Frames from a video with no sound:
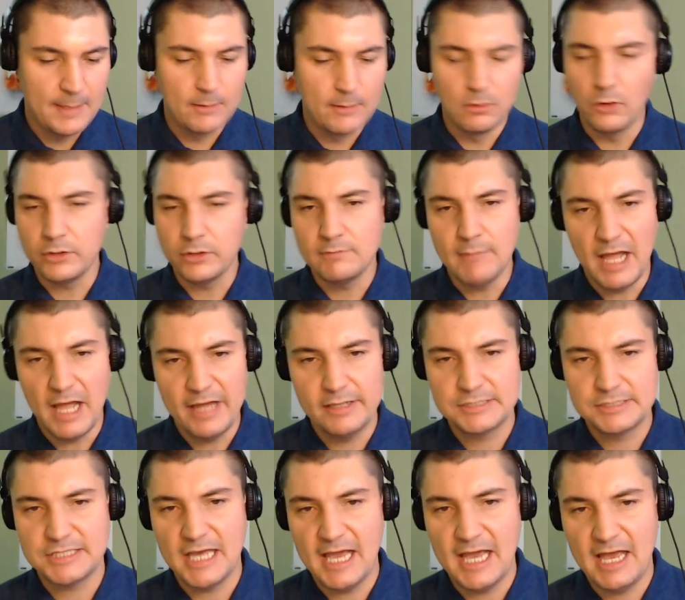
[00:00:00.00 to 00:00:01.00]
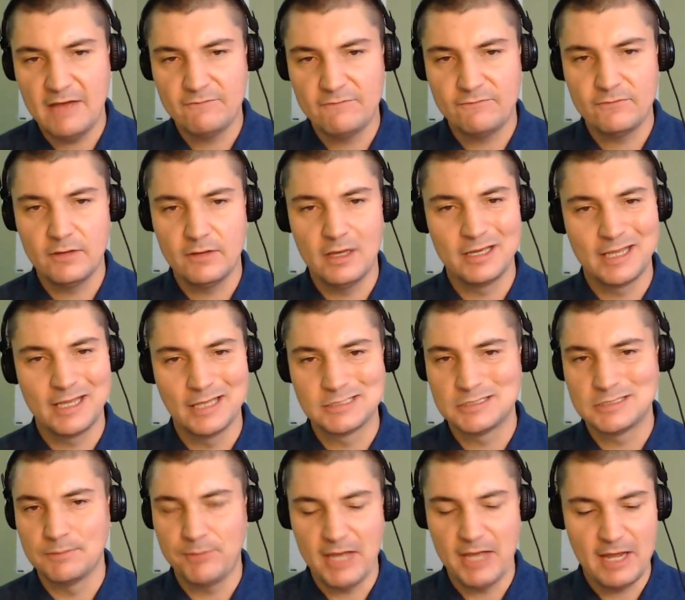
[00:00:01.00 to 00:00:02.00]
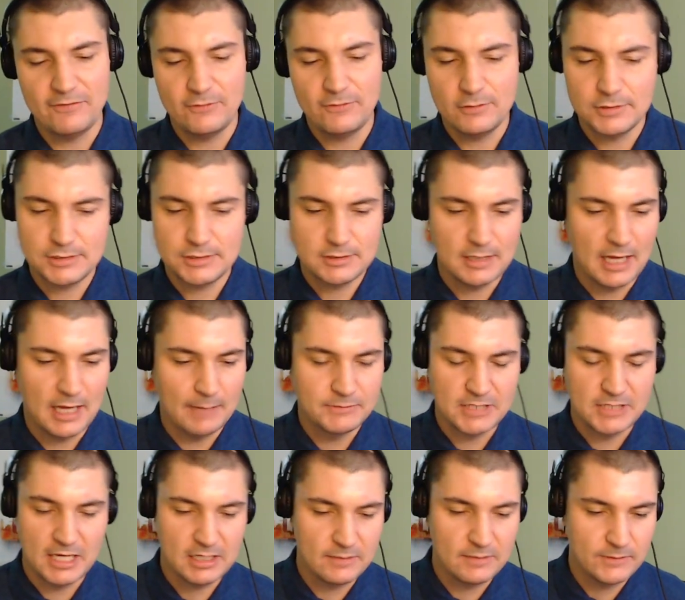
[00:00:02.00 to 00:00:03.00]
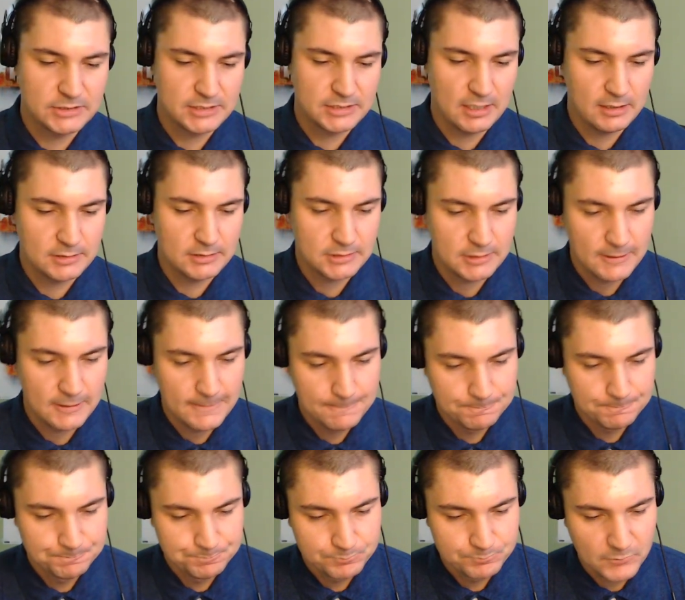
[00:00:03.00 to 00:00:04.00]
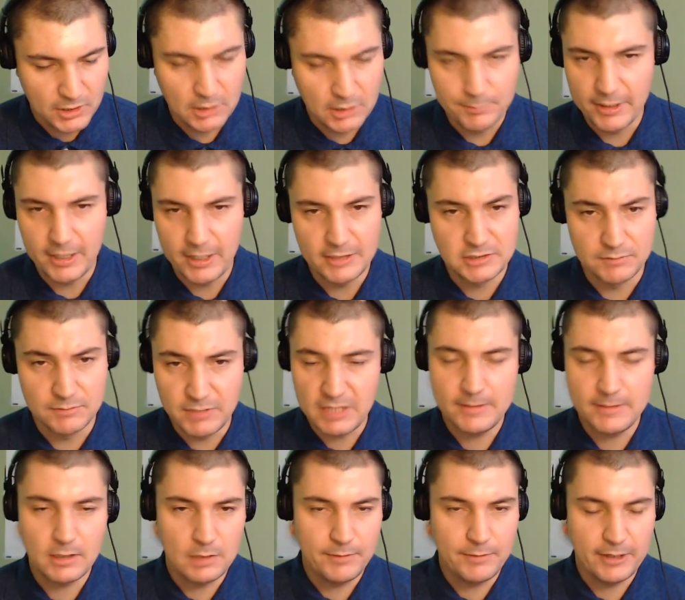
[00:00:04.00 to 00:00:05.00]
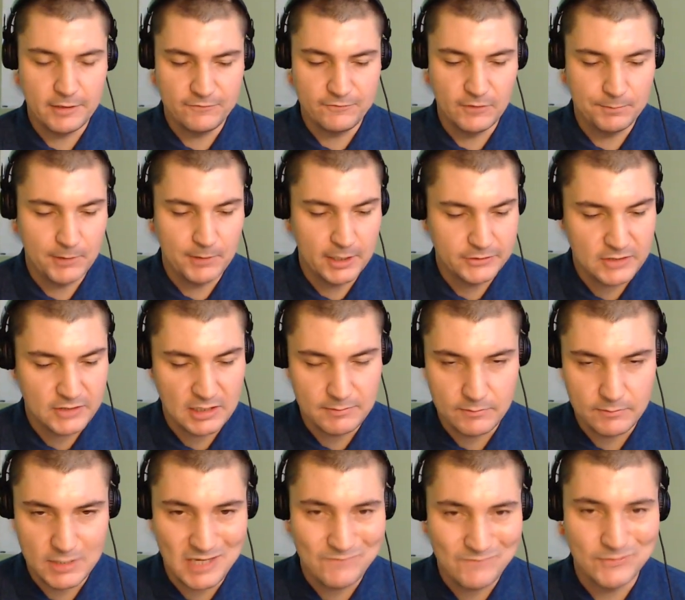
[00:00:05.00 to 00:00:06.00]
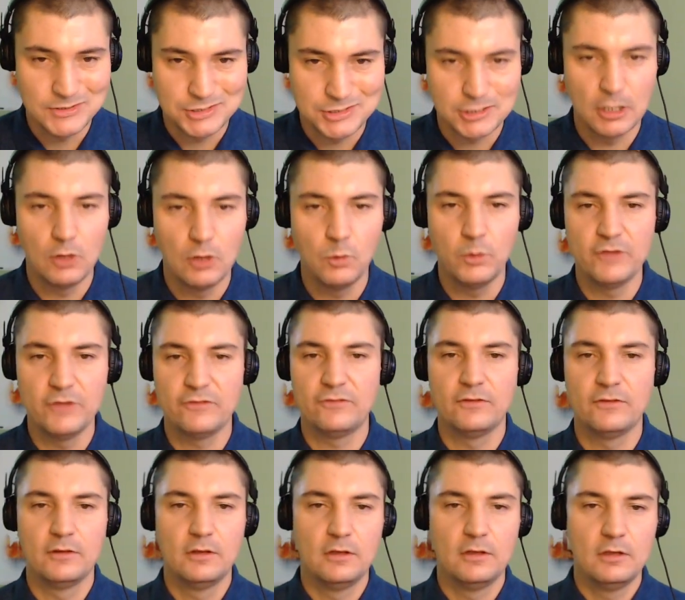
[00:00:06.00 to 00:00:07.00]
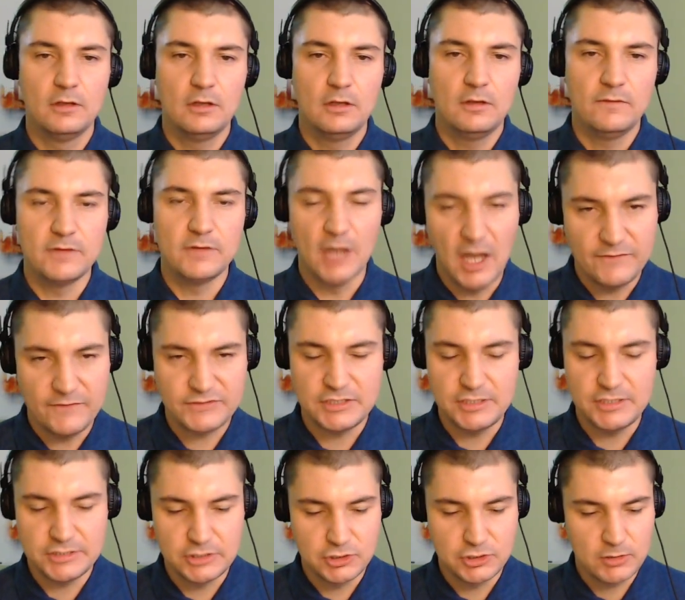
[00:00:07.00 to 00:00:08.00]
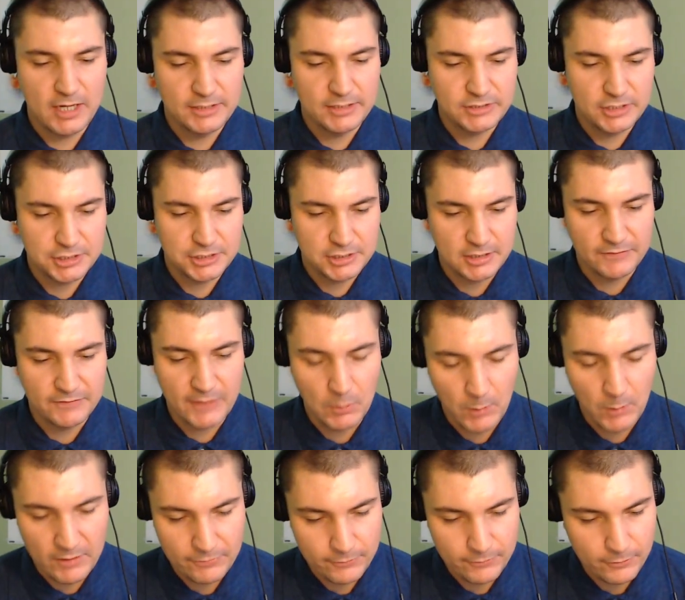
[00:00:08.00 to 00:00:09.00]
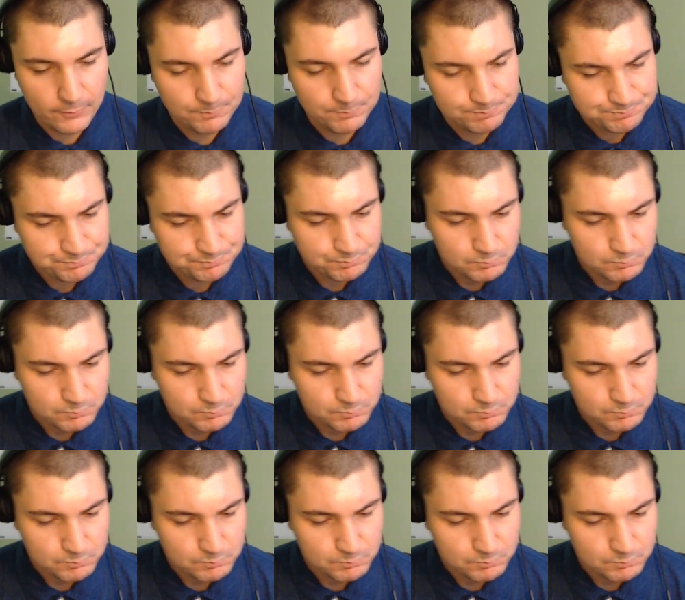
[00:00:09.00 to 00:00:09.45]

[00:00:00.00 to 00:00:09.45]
and they're only minus a half against the Panthers, I'm taking the Saints. They're about to me, they're a better football team, even so with the offseason transition that they went through.